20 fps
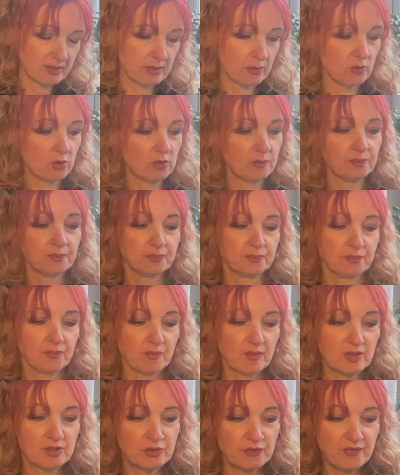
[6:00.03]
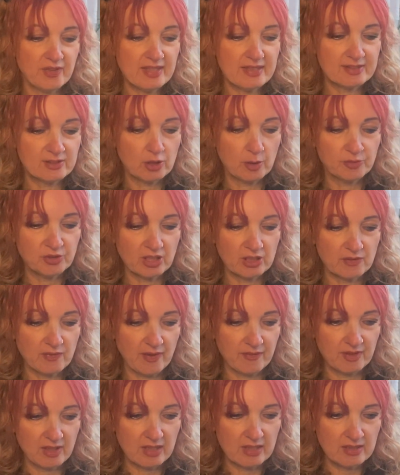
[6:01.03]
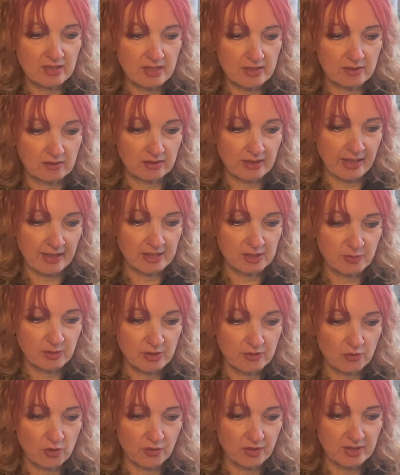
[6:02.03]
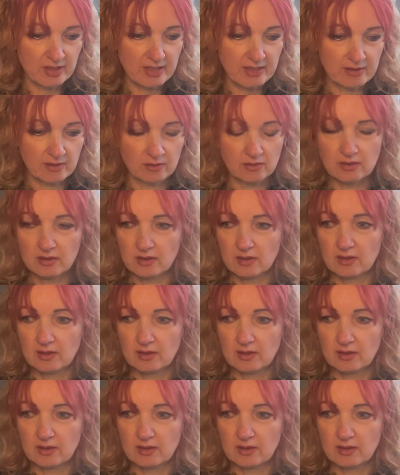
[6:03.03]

it defeats the object of having a needle case when you've got the needle